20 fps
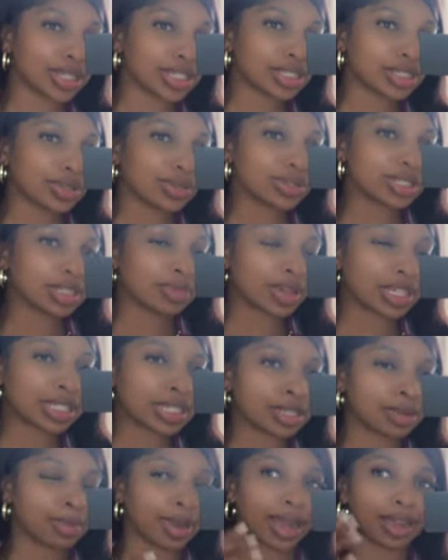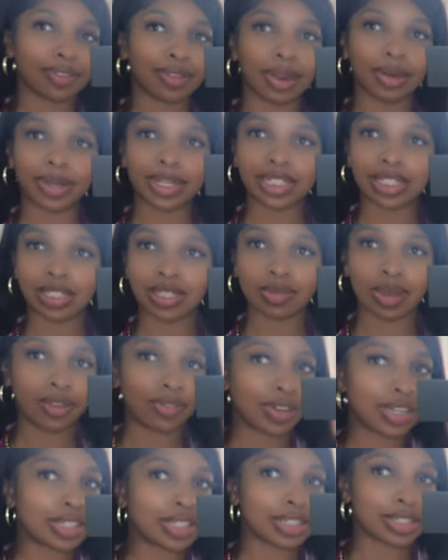excuse the mess in the background, excuse my
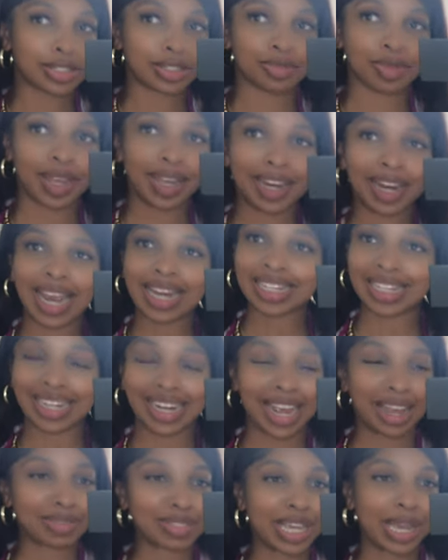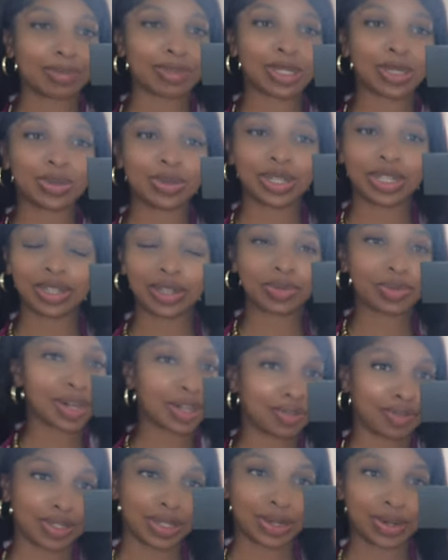face, excuse my hair. I didn't have time to do either one
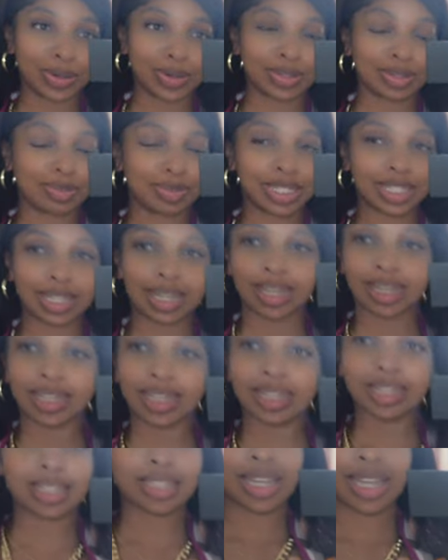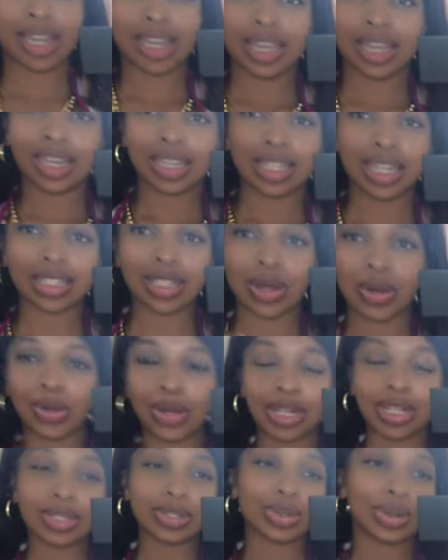of those because that's a whole
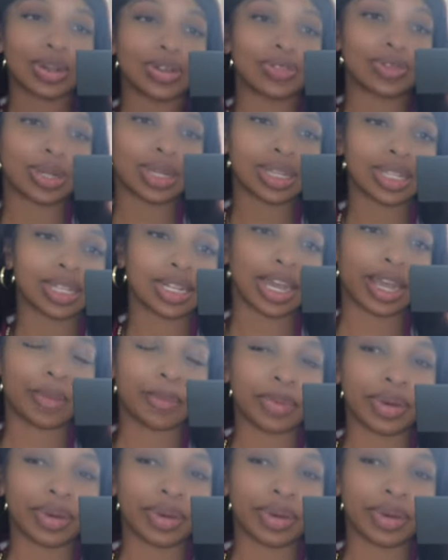nother story for another day.